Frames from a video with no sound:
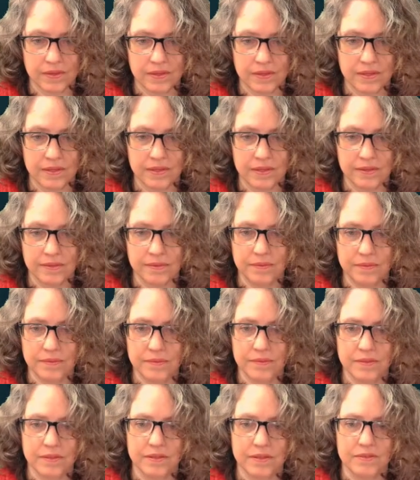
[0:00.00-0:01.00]
it
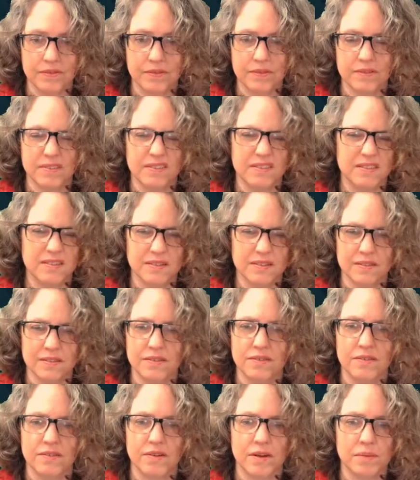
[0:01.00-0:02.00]
gives us a chance
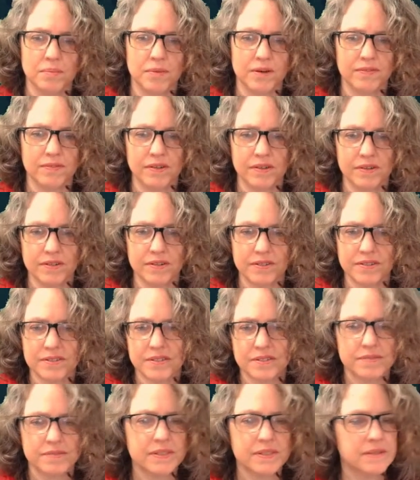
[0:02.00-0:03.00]
to drop off all our
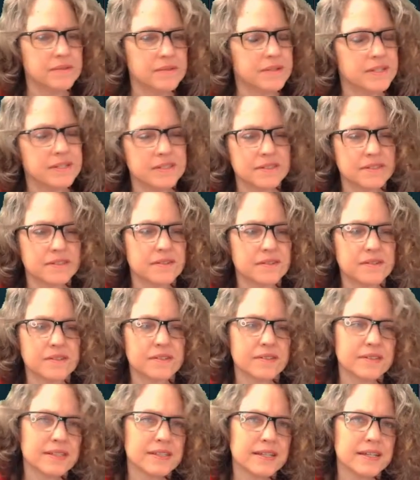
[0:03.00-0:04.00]
stuff anyway, so
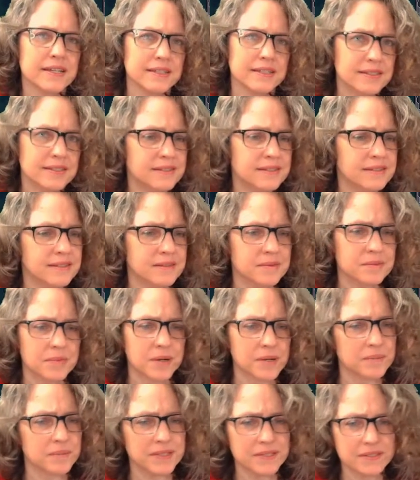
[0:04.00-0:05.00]
clearly I did it on
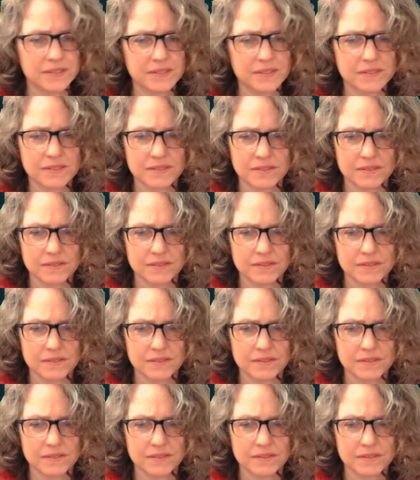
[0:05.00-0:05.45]
purpose.